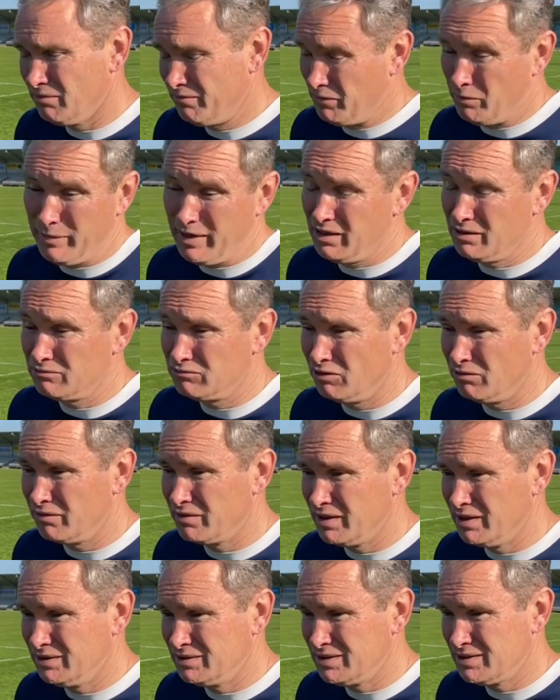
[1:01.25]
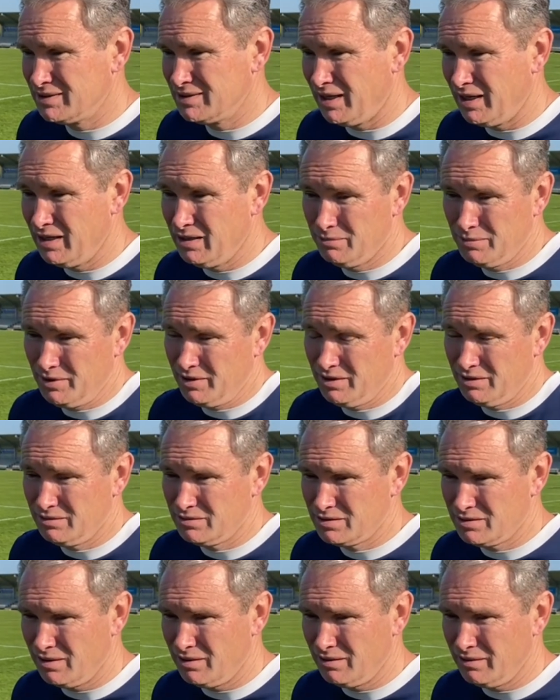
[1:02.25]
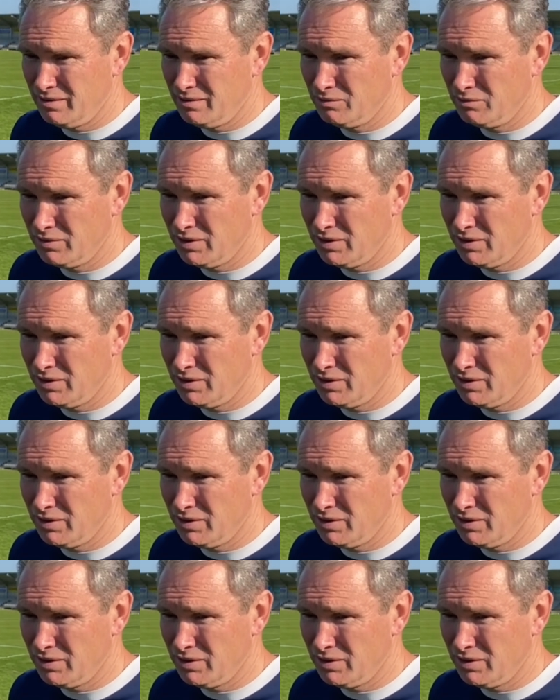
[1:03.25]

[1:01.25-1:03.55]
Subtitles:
for me, the wrong thing to say. But it's certainly all